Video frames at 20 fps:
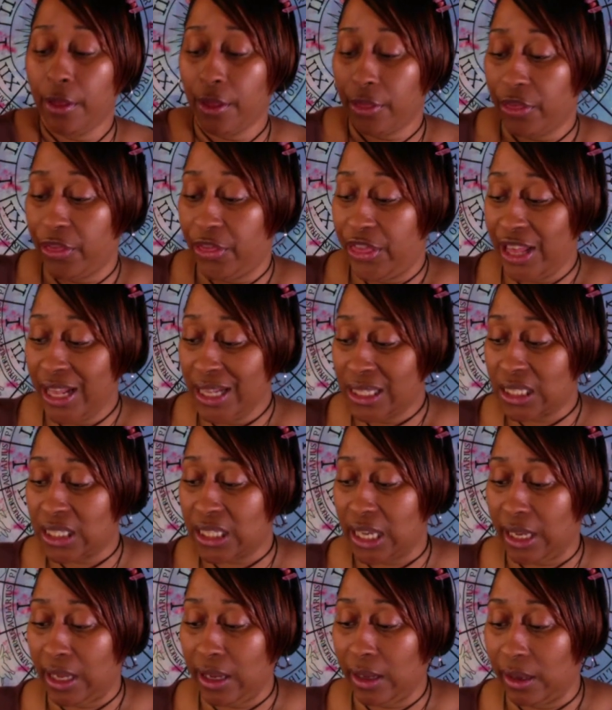This
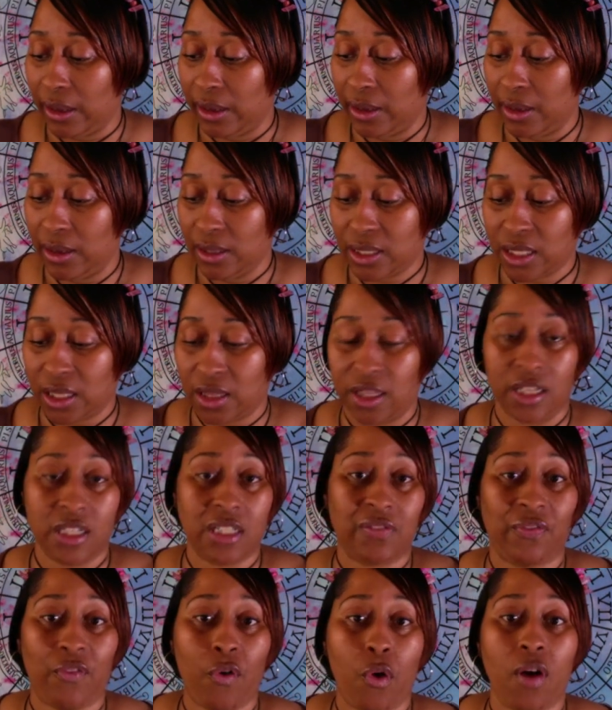is
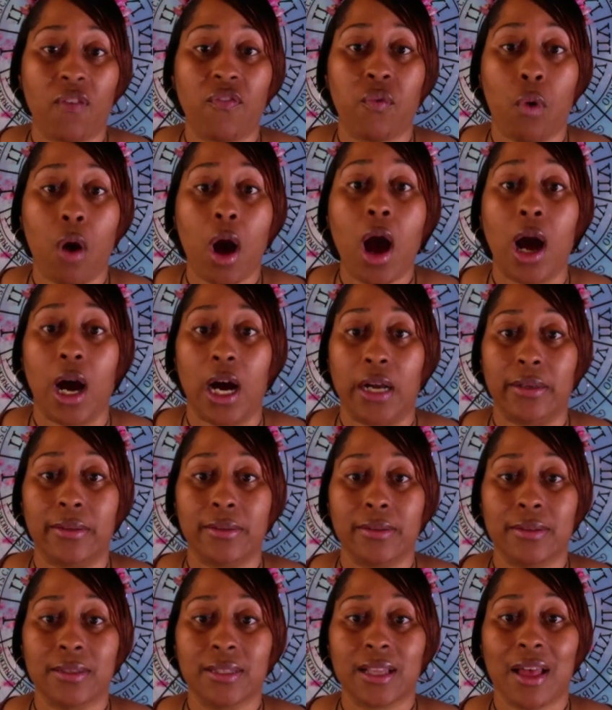this Four of Wands.
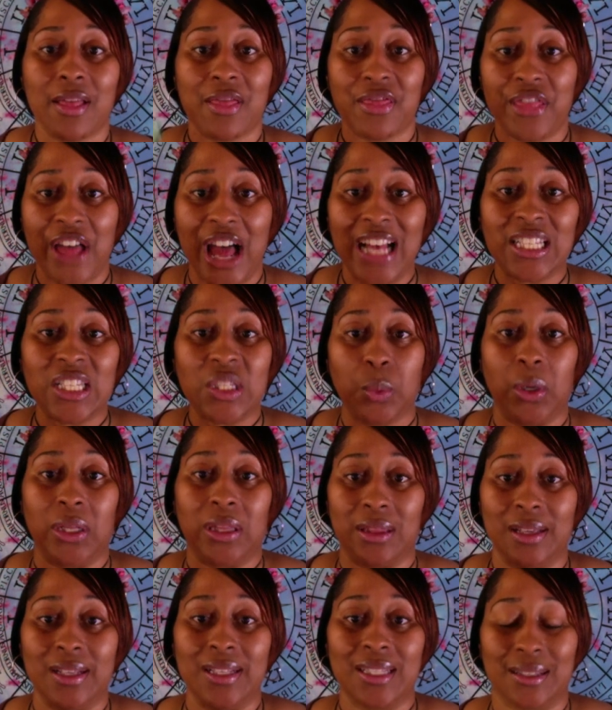That's
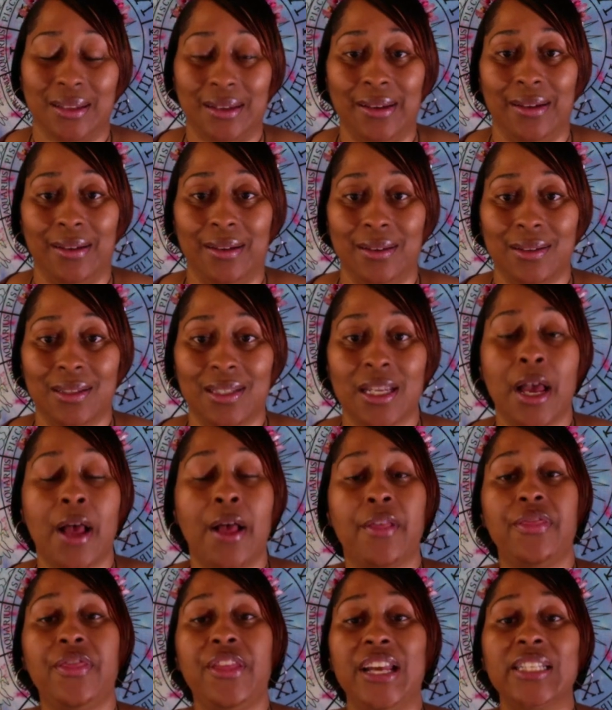what this is.
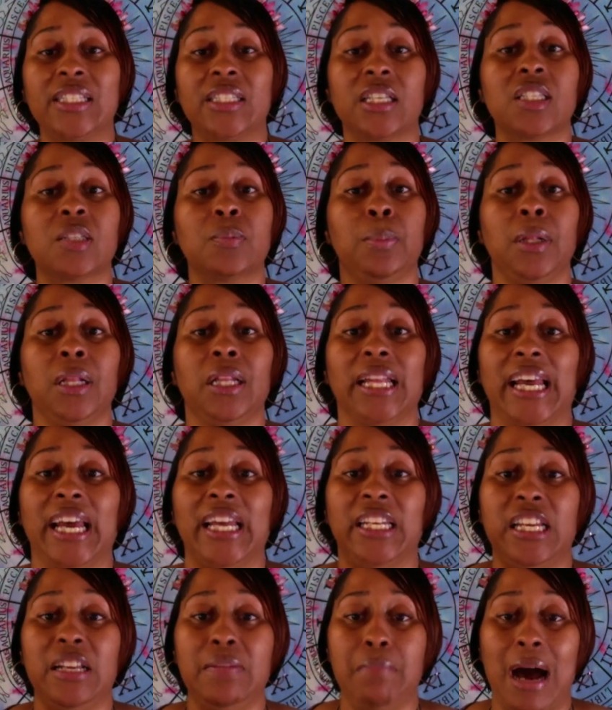This is
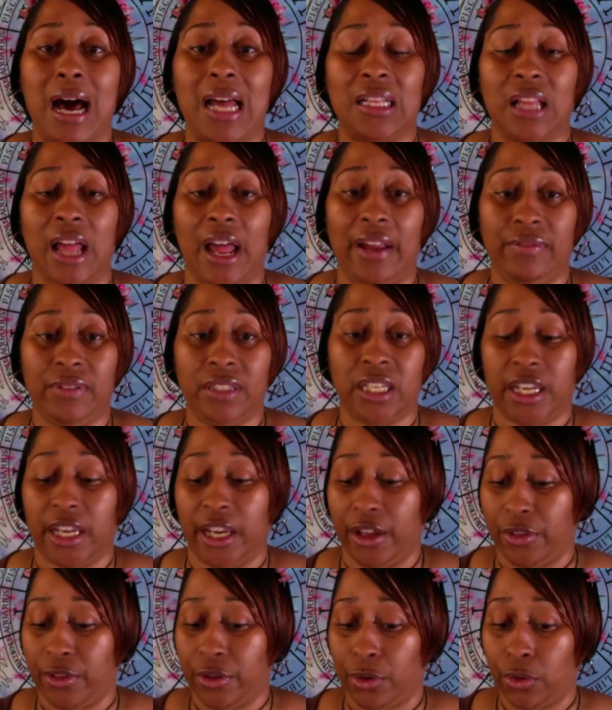planning my life
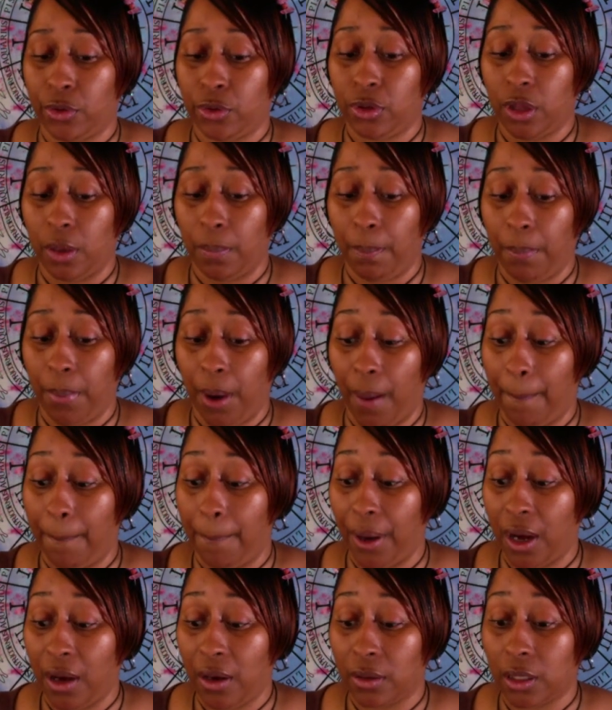together. The
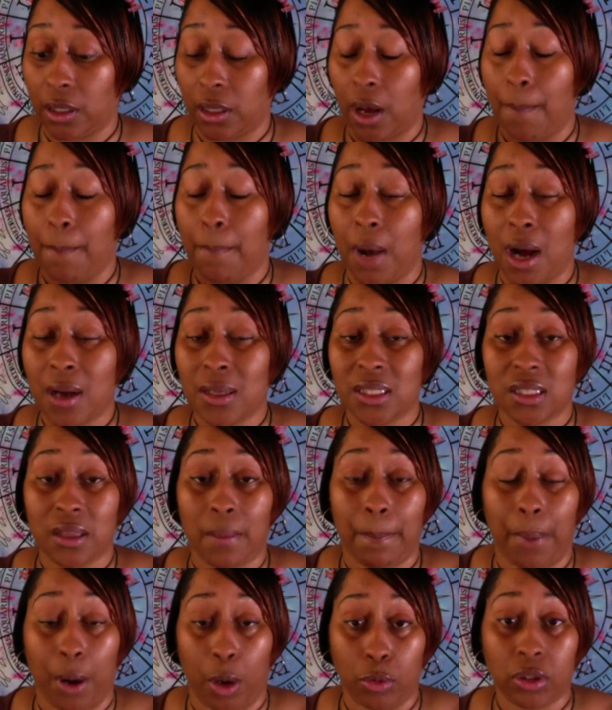above, amongst the
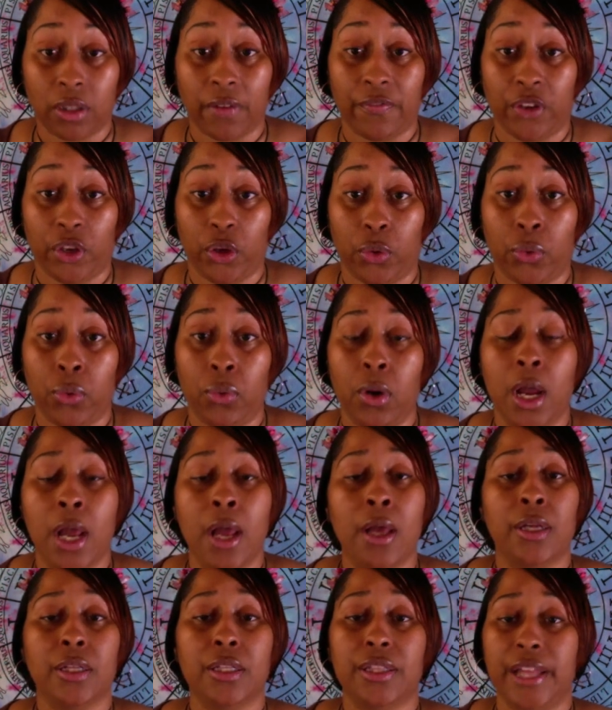both of you,
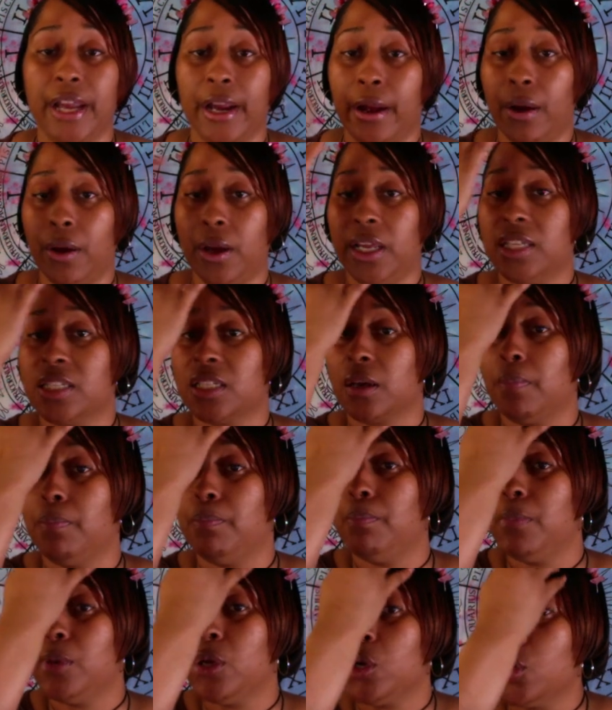there is a
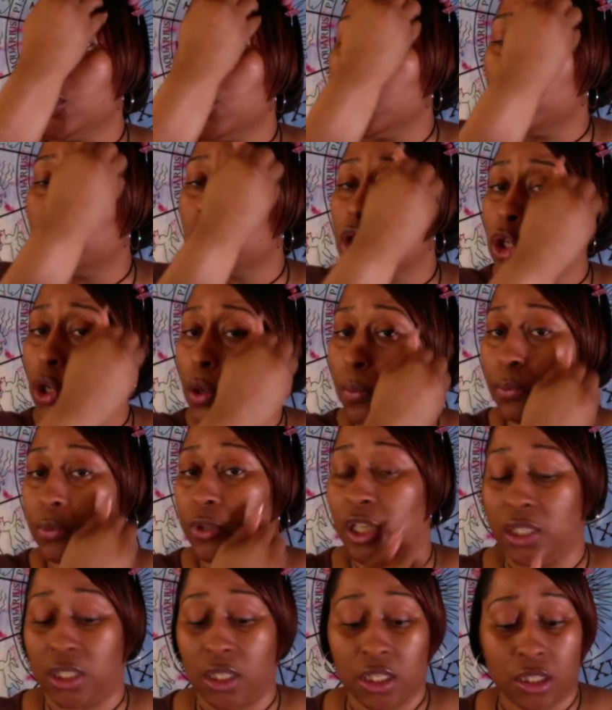mutual,
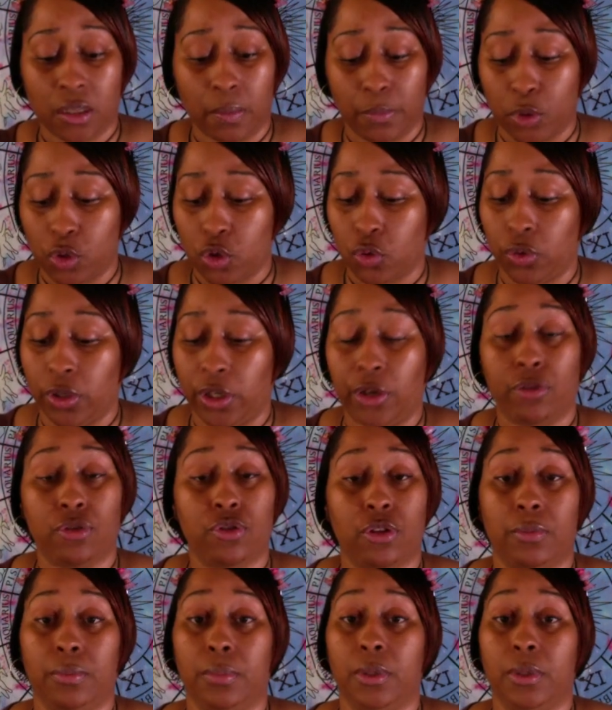this is the mutual energy